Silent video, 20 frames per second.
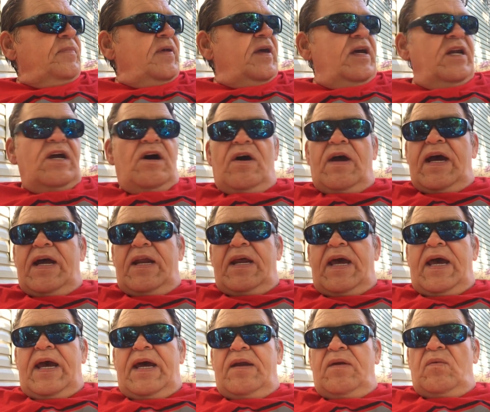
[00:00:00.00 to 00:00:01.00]

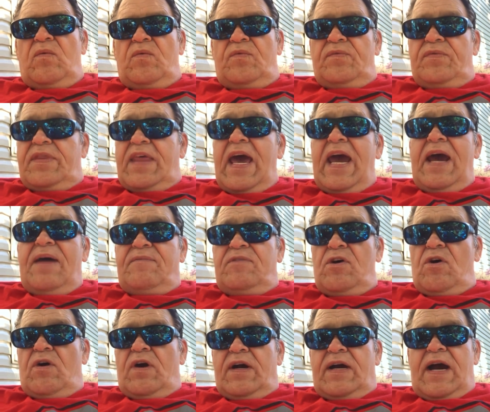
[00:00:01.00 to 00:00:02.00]
they have
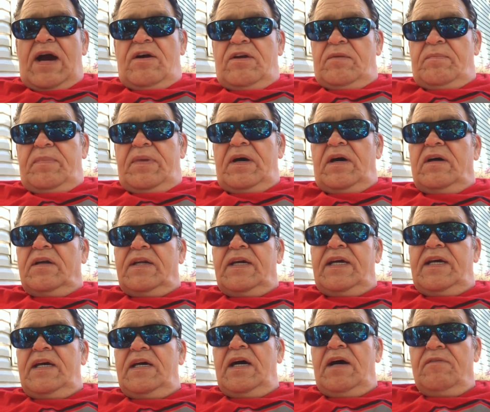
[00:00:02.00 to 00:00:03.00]
no accountability.